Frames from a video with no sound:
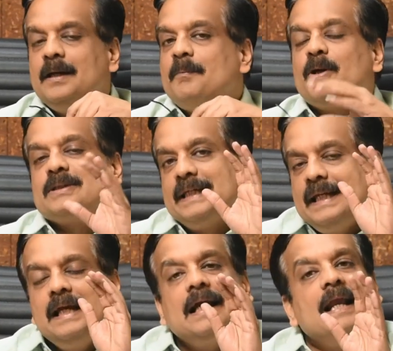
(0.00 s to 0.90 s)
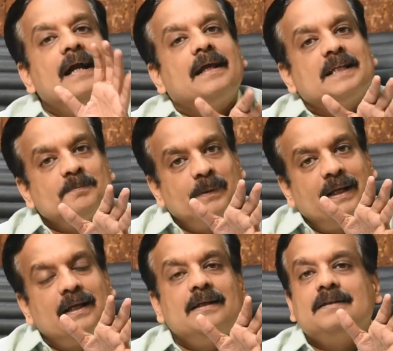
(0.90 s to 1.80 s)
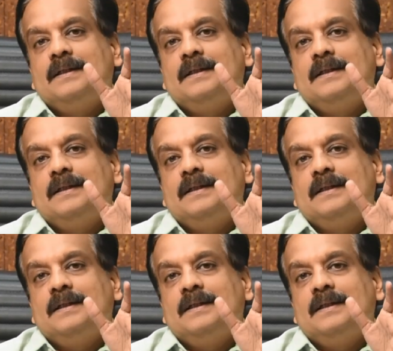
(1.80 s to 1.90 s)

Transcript: because any CLAT aspirant